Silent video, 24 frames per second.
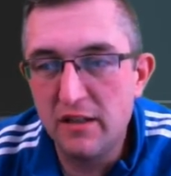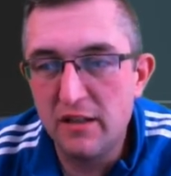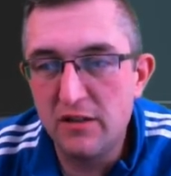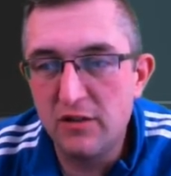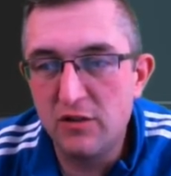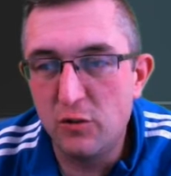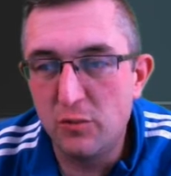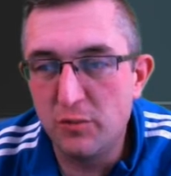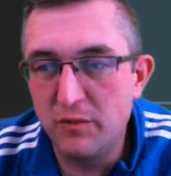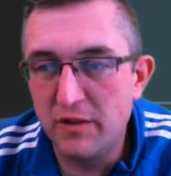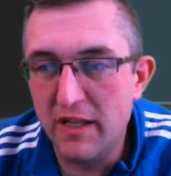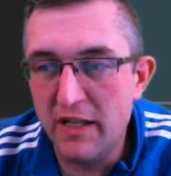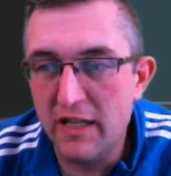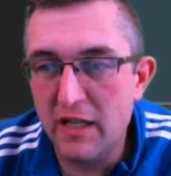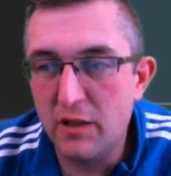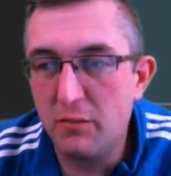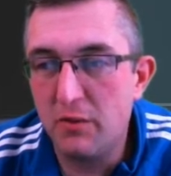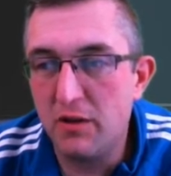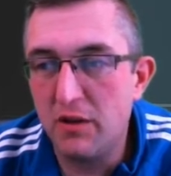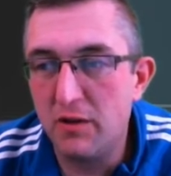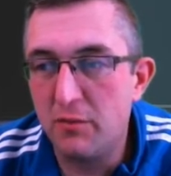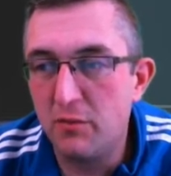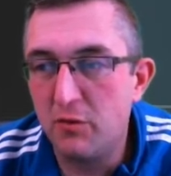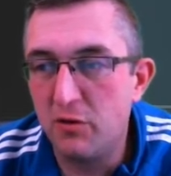to update you
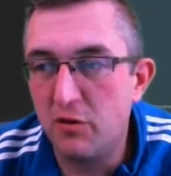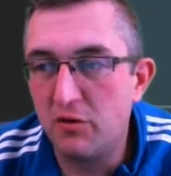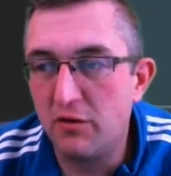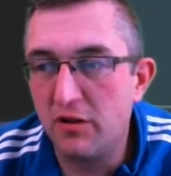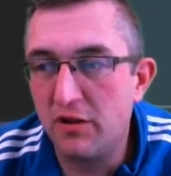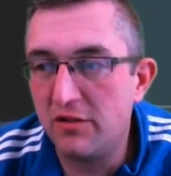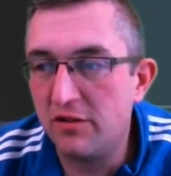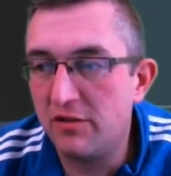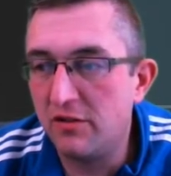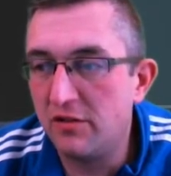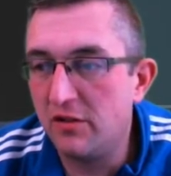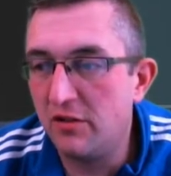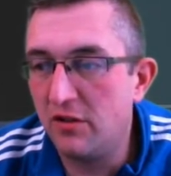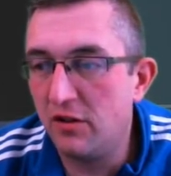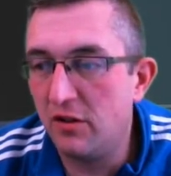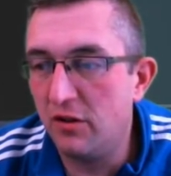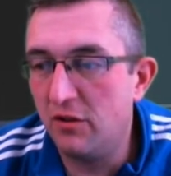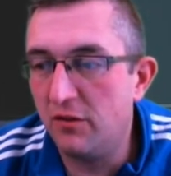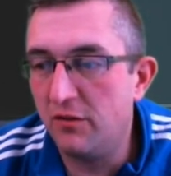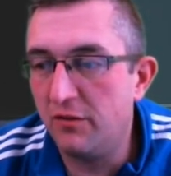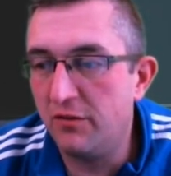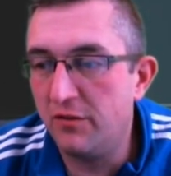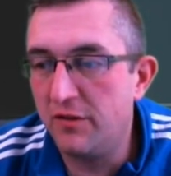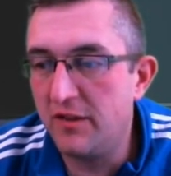on the progress
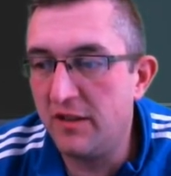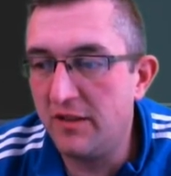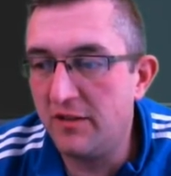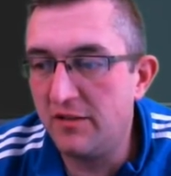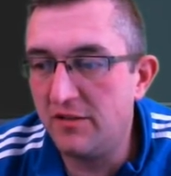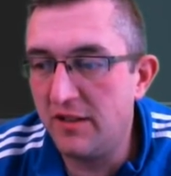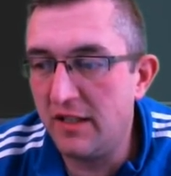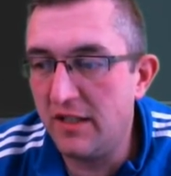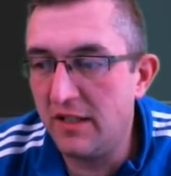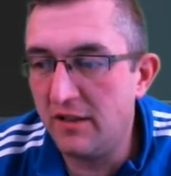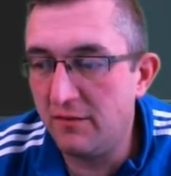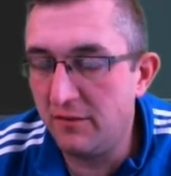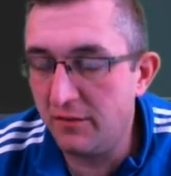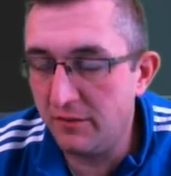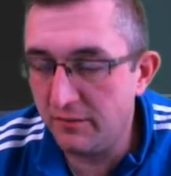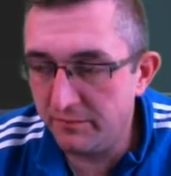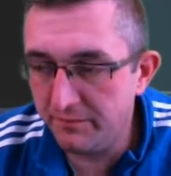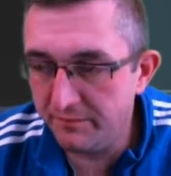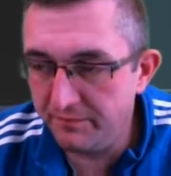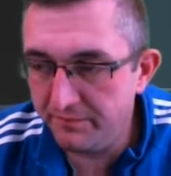of this save.